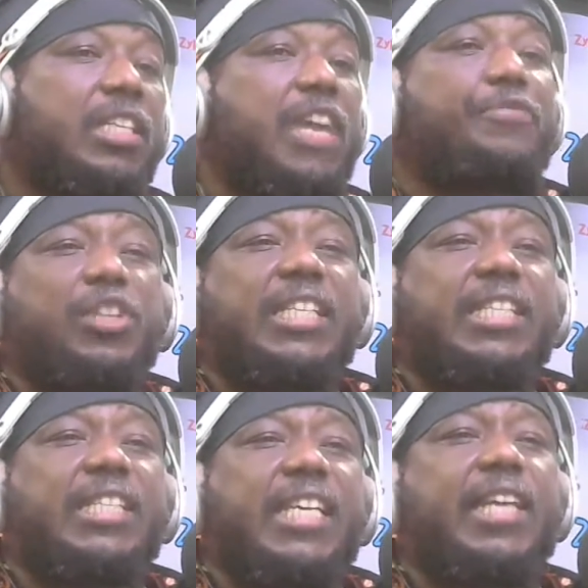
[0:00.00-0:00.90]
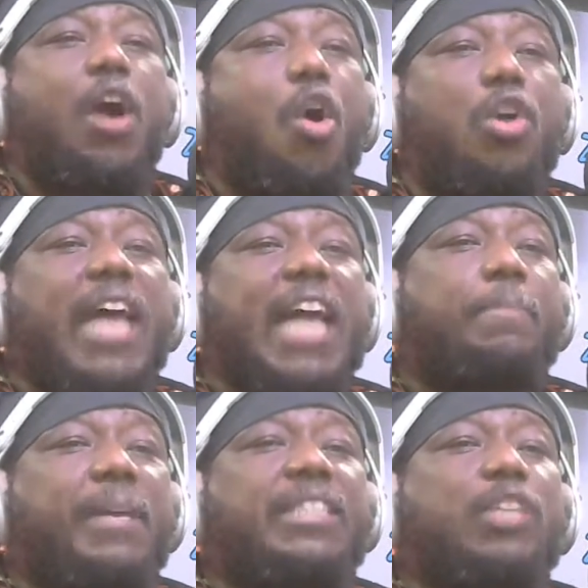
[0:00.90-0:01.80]
The 46-year-old
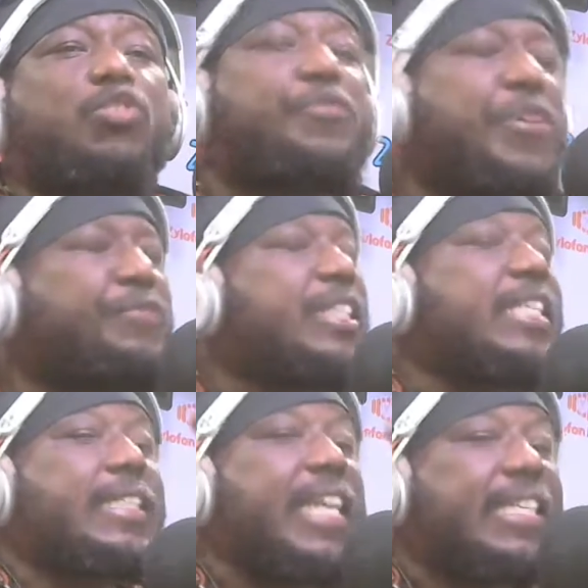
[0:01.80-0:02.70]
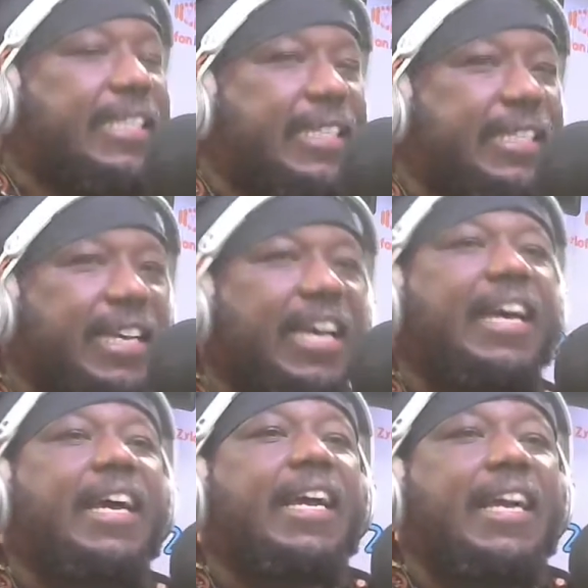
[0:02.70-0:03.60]
admitted to 56
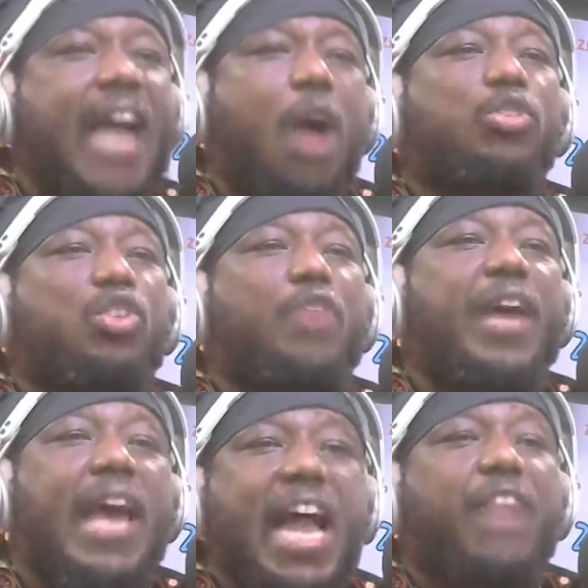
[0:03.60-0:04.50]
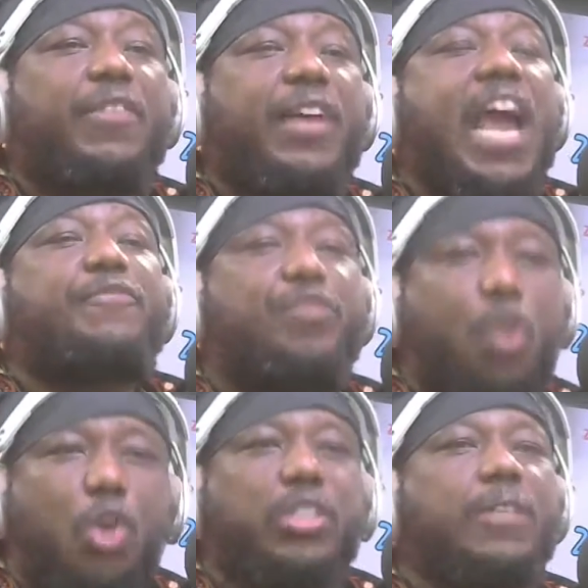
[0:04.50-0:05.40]
counts of healthcare
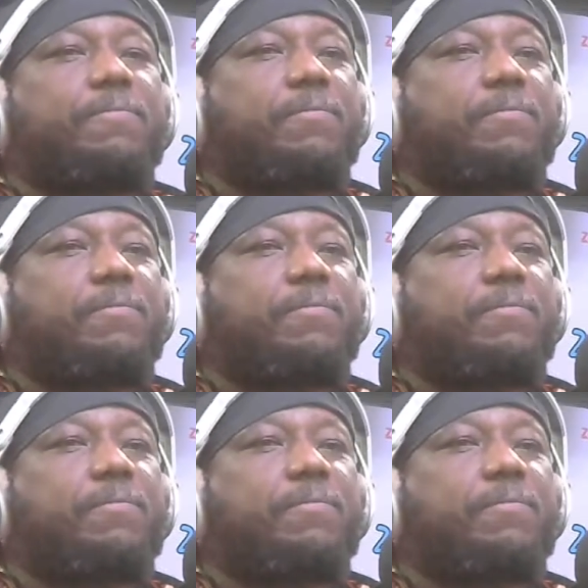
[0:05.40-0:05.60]
fraud,